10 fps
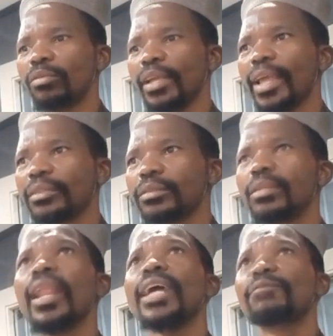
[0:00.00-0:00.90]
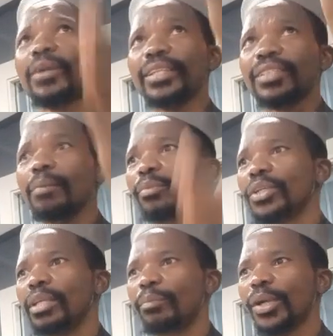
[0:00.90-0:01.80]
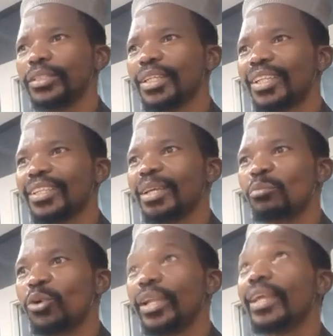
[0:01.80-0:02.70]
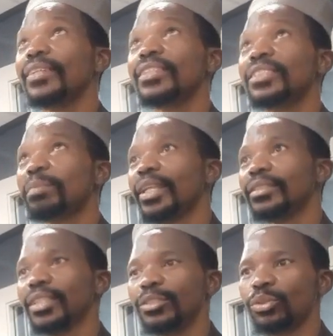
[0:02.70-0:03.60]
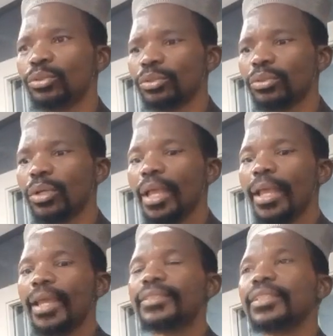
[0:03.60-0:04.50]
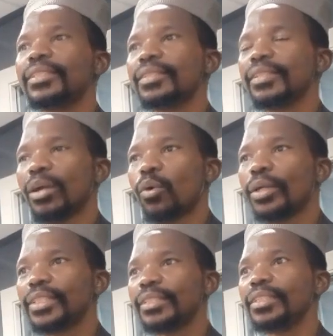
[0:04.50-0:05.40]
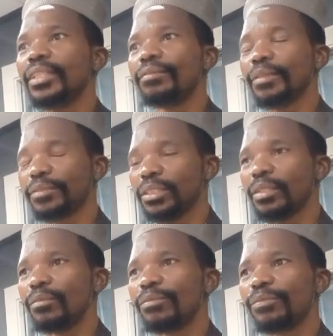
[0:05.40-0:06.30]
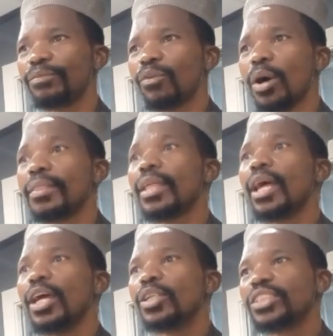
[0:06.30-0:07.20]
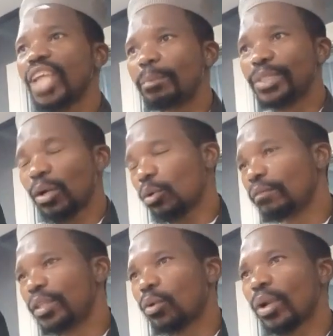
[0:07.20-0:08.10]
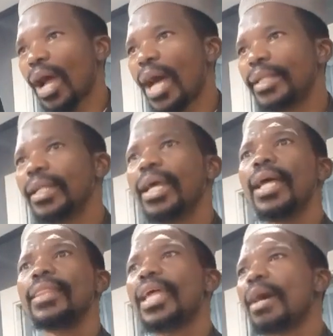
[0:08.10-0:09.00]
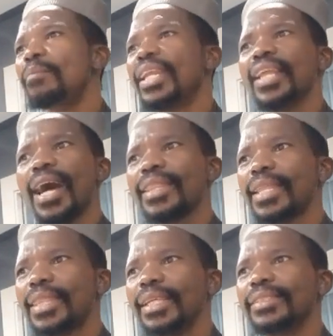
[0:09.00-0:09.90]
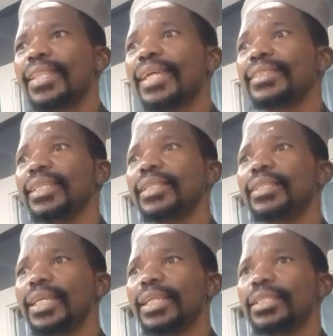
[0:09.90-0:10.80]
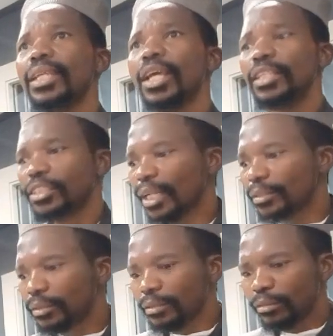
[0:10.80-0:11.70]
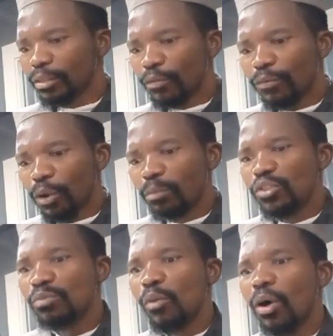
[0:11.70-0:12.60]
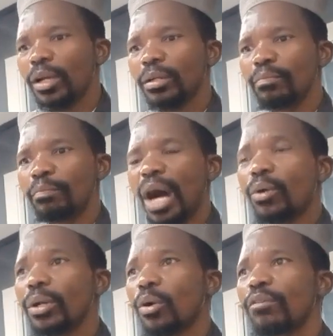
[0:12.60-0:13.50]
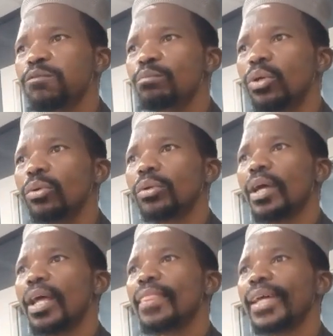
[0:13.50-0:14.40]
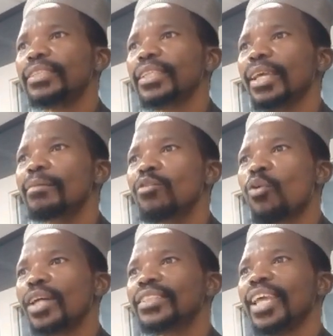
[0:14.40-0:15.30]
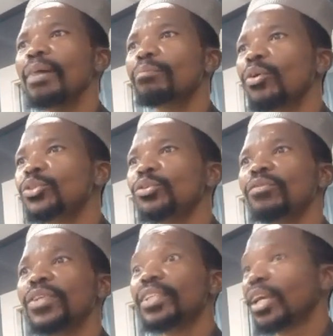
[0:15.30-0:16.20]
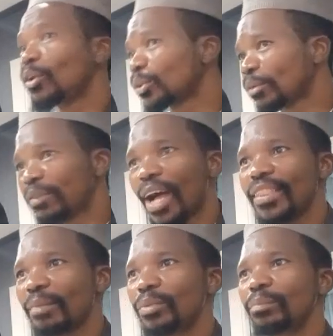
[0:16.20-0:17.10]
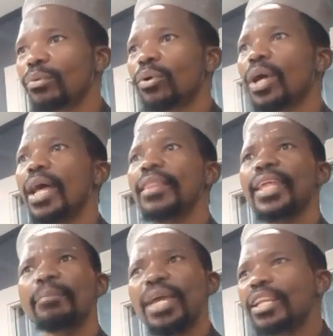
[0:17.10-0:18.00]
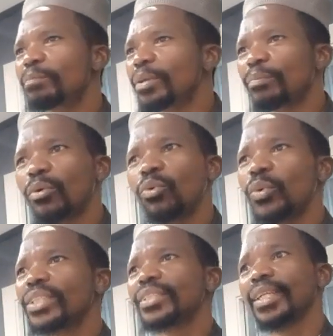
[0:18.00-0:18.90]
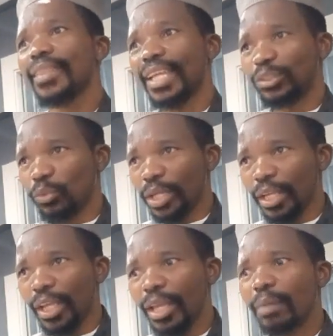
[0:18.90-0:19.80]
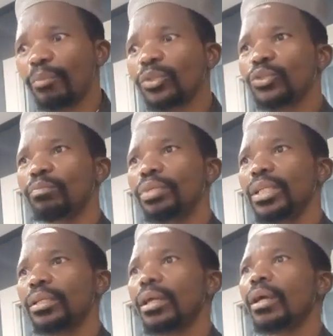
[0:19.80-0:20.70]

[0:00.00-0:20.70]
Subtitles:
acts. Like, for example, he pointed at the moon and it split into two, as it is recorded in the 54th chapter of the Quran. There are many other things that he did just from small bowl of milk that was able to feed a lot of other people. There are many people who were sick that were able to be,